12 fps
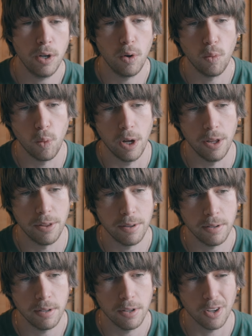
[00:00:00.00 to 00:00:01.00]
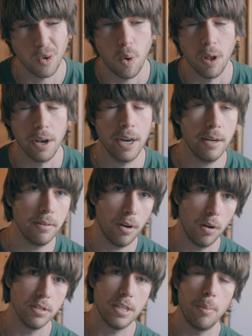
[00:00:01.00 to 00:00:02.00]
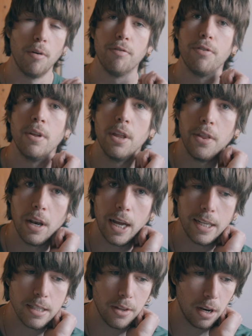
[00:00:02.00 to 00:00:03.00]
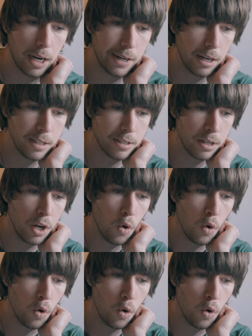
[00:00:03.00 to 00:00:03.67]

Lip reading: with the quality on some of the leads in the lead list,